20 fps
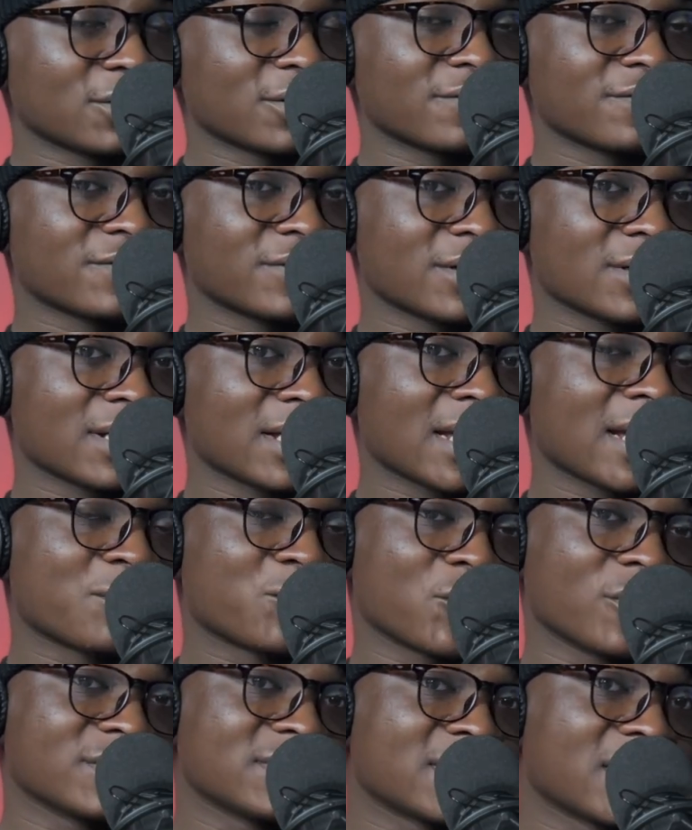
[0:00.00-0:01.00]
of I
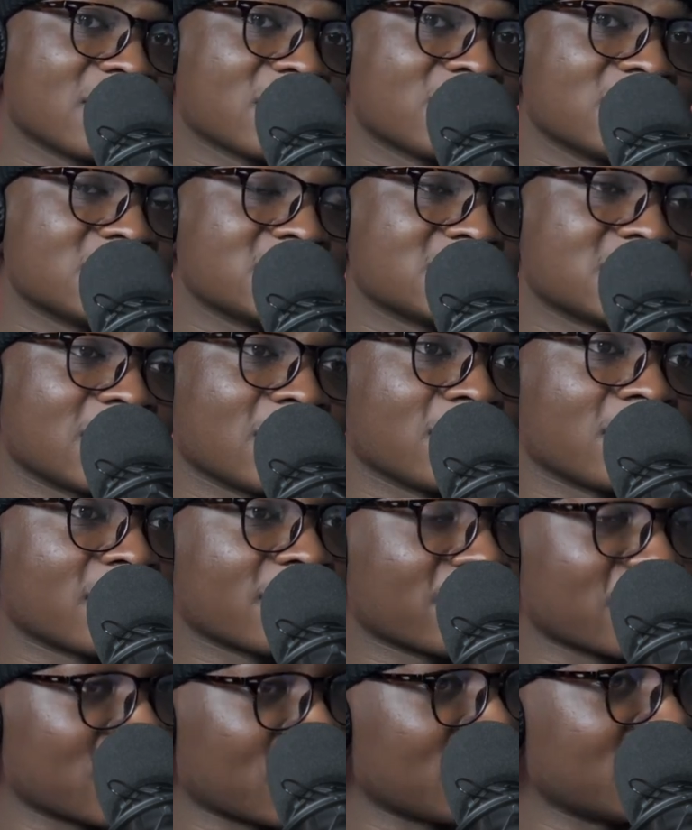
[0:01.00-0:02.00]
brought that up because a lot
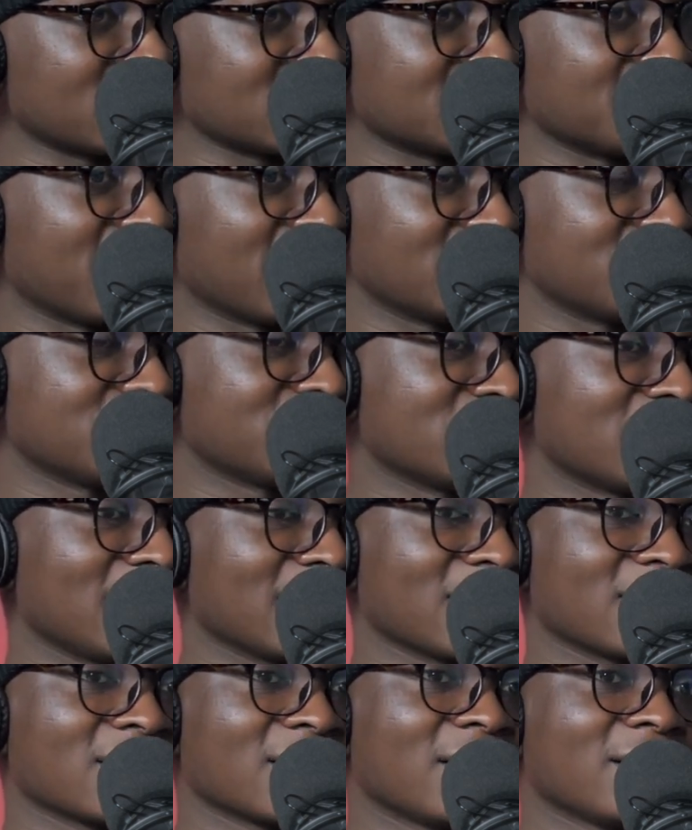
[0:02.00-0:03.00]
of girls mention
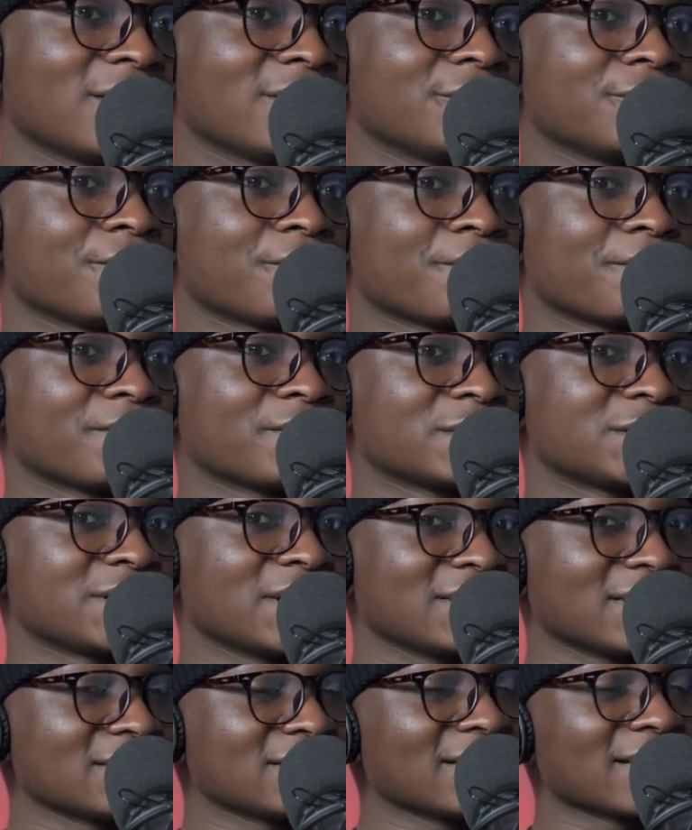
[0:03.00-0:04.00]
like,
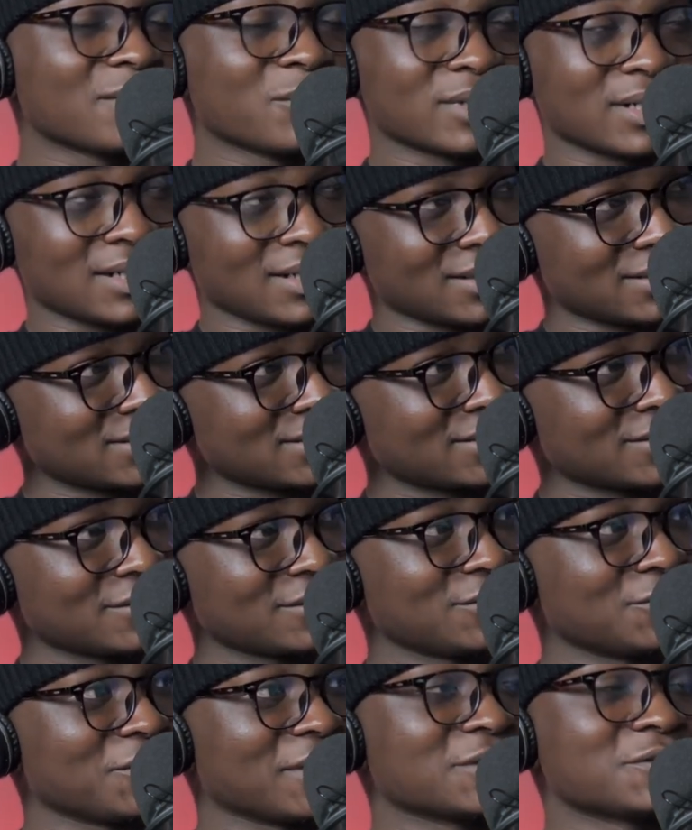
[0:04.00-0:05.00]
"Chill that thing in
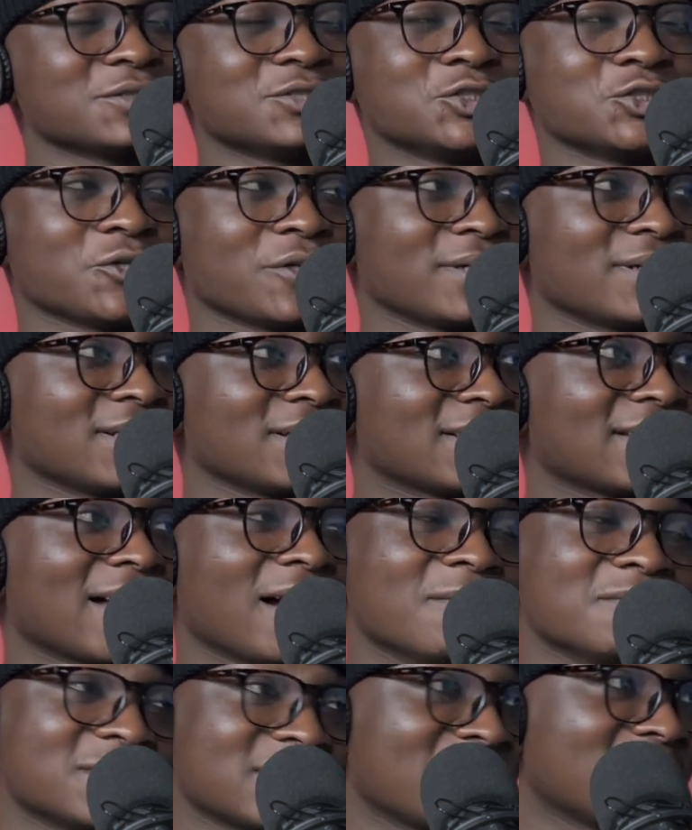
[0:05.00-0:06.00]
You get to enjoy it. It
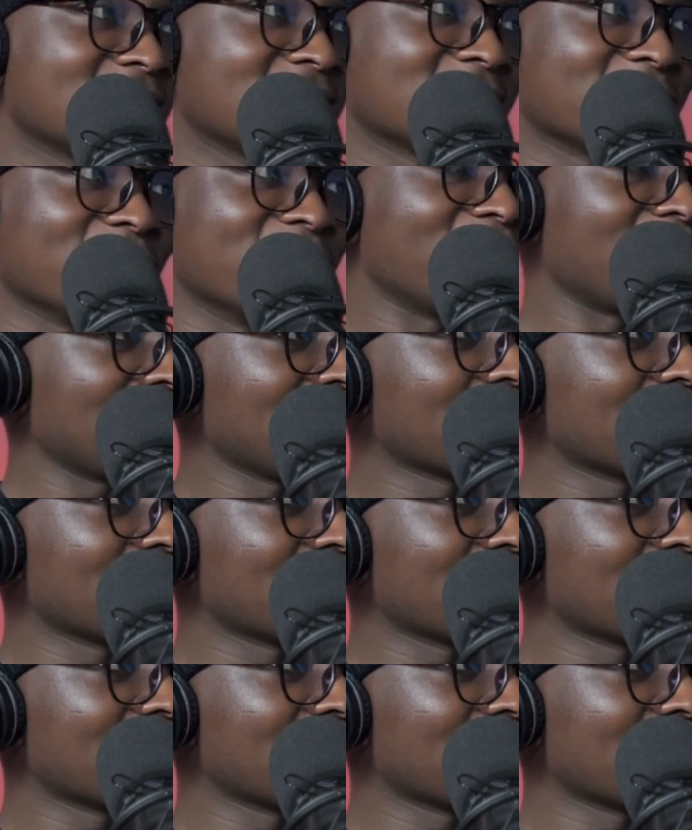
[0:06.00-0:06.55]
comes in very